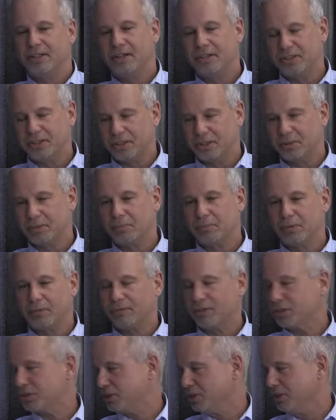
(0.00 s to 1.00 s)
a, young
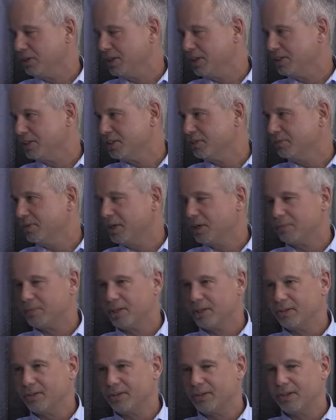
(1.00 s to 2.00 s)
professional has developed
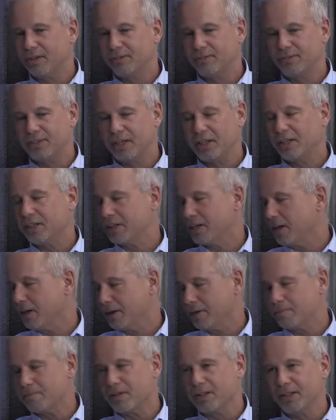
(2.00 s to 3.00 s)
out of Endicott,